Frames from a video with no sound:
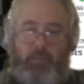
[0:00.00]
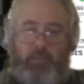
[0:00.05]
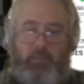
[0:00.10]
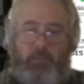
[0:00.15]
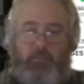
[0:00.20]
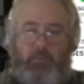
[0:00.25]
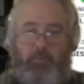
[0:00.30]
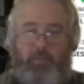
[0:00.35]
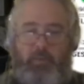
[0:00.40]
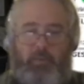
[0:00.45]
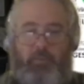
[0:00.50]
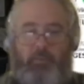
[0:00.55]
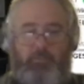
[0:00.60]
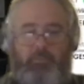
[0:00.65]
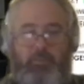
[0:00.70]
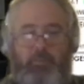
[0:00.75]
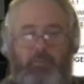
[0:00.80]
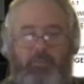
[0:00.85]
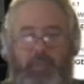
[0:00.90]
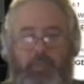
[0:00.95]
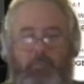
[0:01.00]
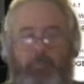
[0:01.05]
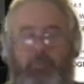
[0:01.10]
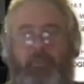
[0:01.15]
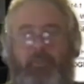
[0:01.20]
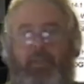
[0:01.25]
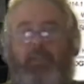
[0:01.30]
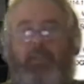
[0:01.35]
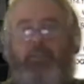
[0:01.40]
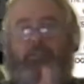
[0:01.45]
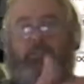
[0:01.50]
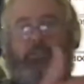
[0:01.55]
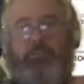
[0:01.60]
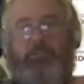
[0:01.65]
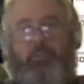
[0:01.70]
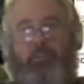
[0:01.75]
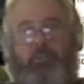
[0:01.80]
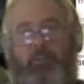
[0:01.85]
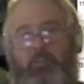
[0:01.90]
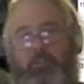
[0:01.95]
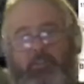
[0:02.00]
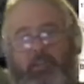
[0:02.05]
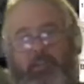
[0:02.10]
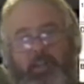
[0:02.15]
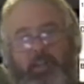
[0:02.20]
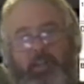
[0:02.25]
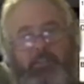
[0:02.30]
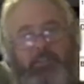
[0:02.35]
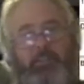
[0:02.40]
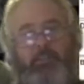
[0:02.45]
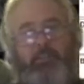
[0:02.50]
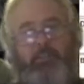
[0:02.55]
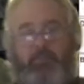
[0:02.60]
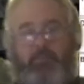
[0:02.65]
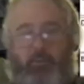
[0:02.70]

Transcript: We can also tap on that and it'll show you the legend.